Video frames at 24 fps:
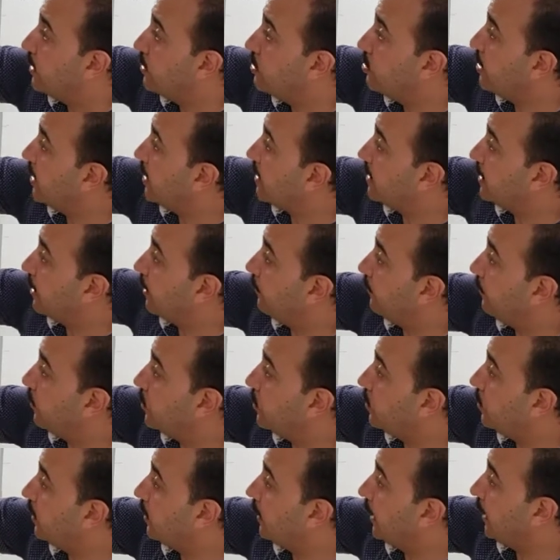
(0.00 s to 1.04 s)
Just if you
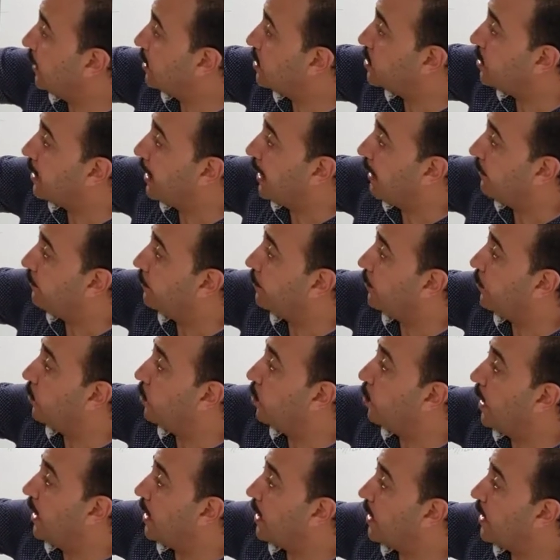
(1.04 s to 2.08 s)
would like to have
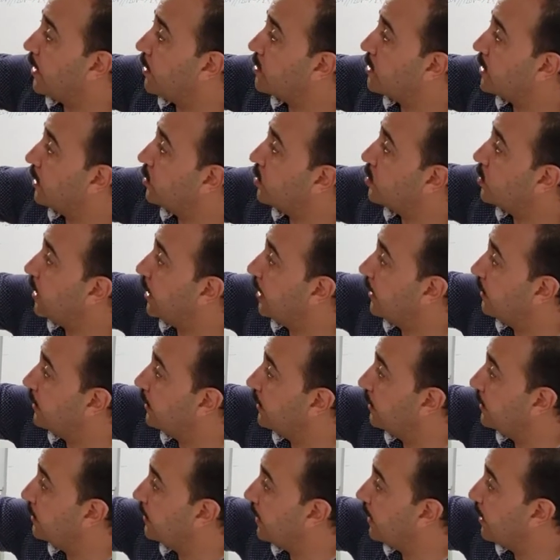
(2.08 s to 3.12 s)

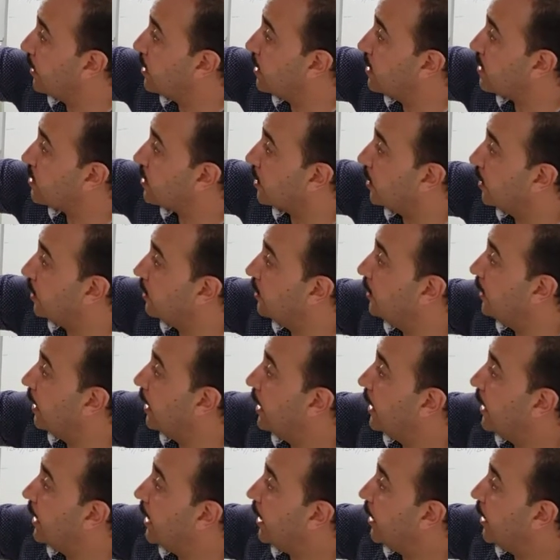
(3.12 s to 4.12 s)
1200, turn this on.